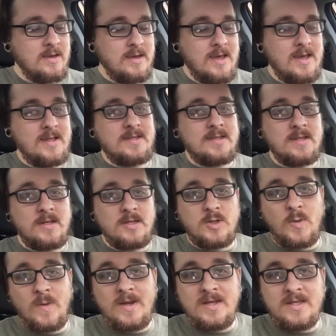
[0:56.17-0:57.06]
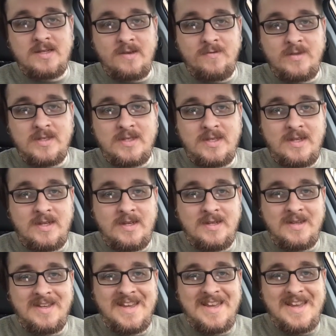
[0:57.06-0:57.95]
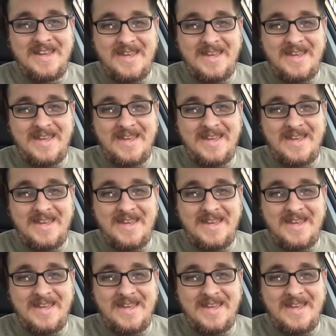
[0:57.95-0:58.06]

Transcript: It's the 2017